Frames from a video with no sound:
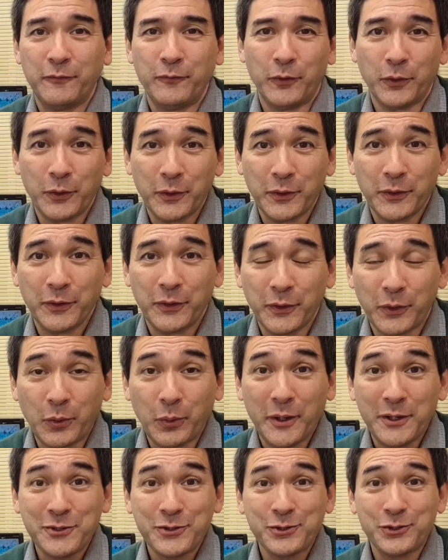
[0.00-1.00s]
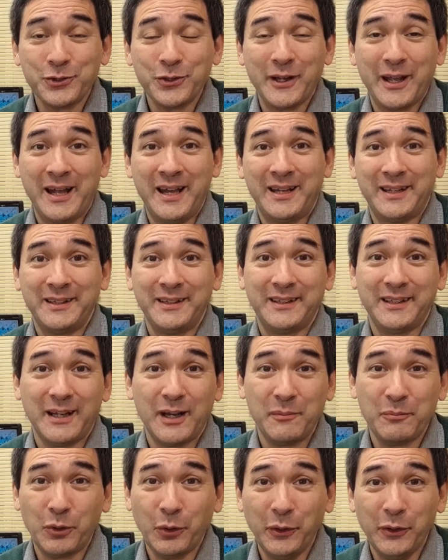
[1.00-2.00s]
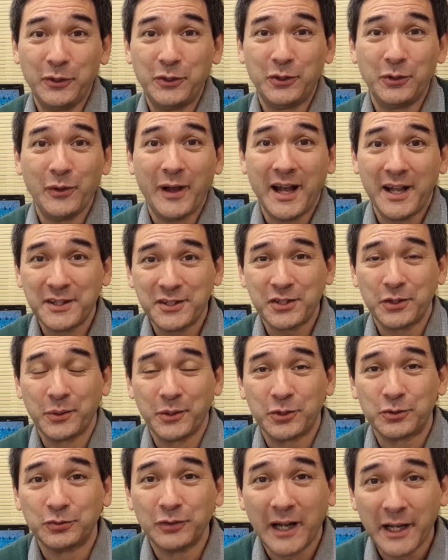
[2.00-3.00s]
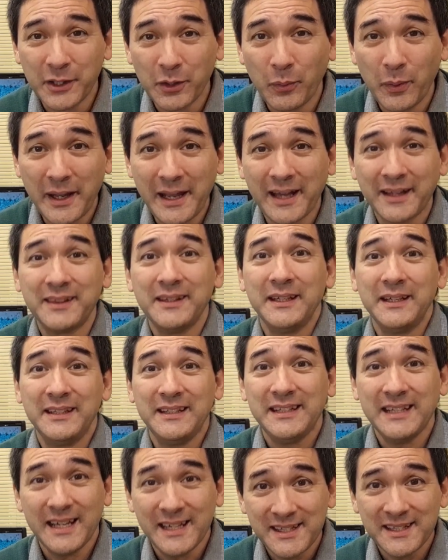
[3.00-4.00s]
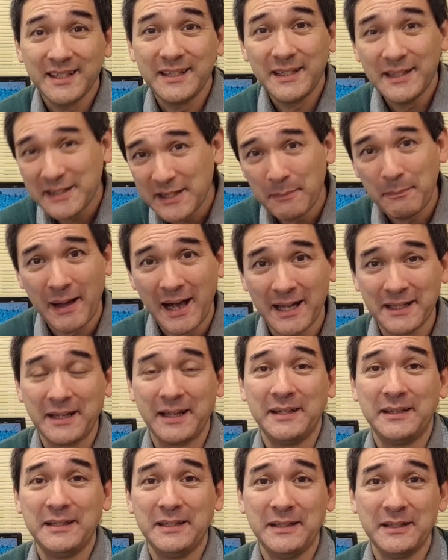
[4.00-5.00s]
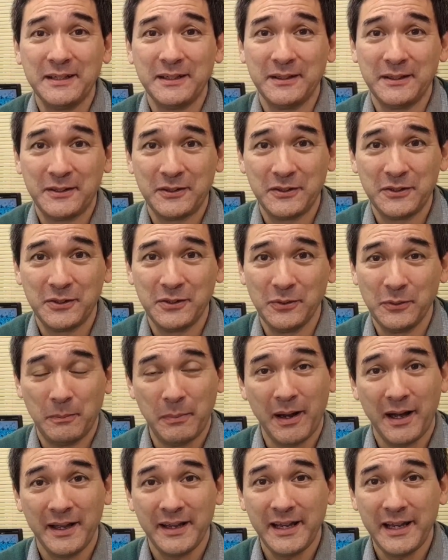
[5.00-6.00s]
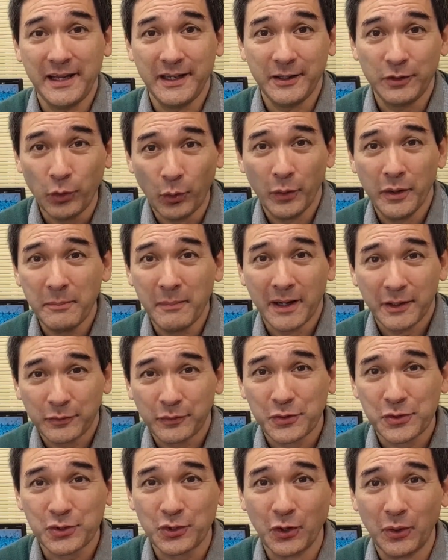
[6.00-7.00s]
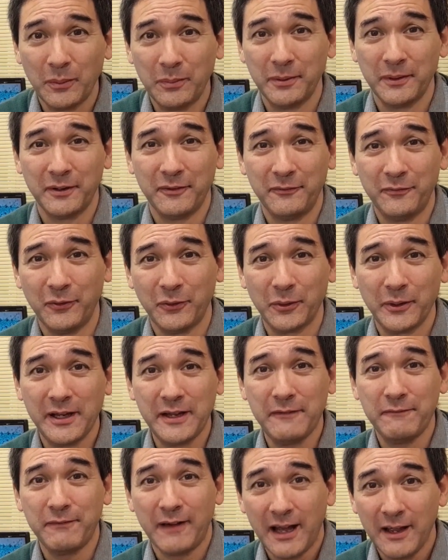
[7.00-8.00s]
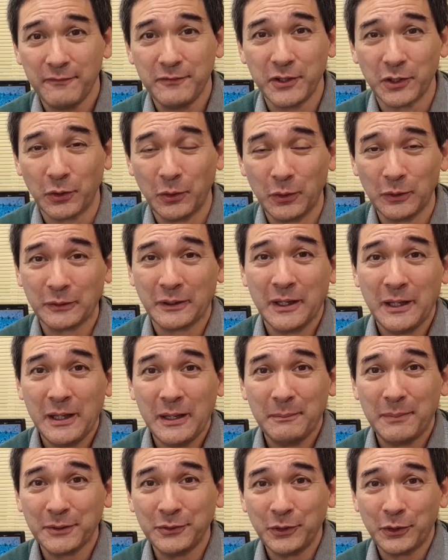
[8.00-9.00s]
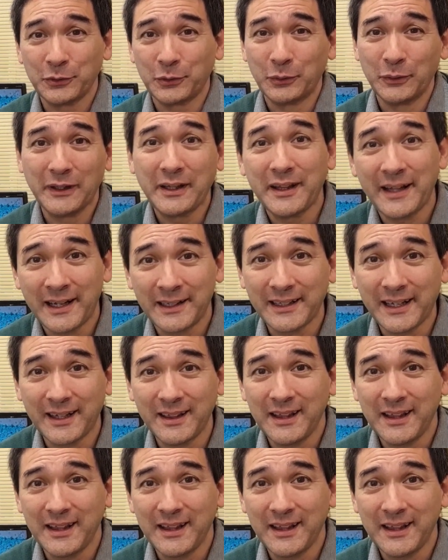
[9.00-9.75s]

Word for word: for the question, and I'm going to answer it right away. I think, yes, it is a bad idea to buy a toy microscope uh, for a five-year-old, but not only that, I